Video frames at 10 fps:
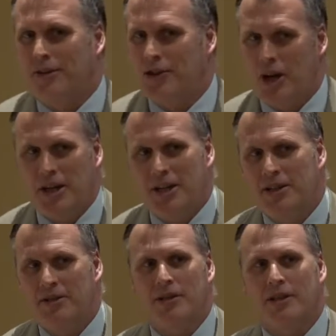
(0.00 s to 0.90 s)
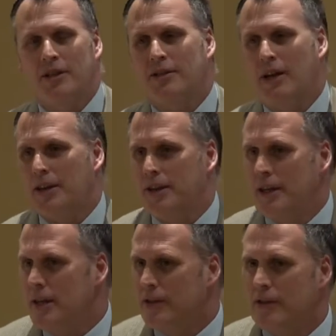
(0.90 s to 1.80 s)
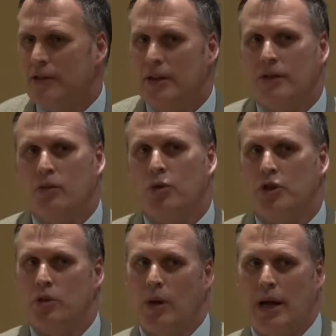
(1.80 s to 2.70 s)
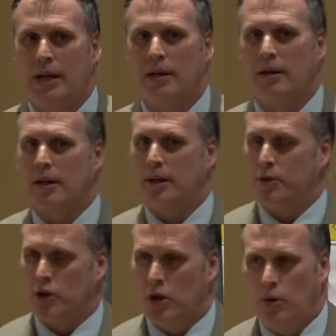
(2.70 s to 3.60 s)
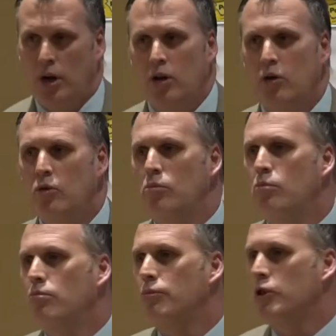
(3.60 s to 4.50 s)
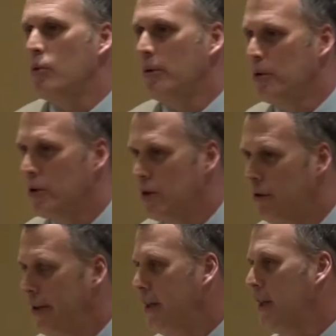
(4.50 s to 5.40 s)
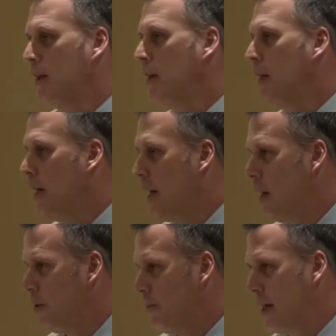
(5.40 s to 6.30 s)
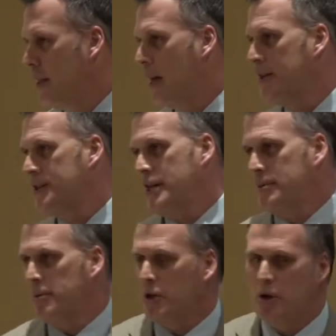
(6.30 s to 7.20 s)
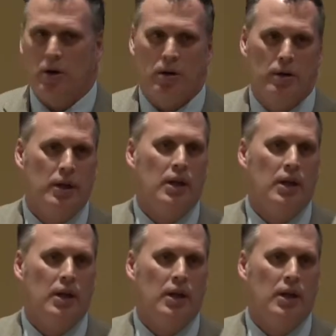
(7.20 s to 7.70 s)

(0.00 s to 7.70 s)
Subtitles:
Johnny needs this. I think it's this. Would you like him to go home? Do you want him to go to the clinic? And we make that assessment call.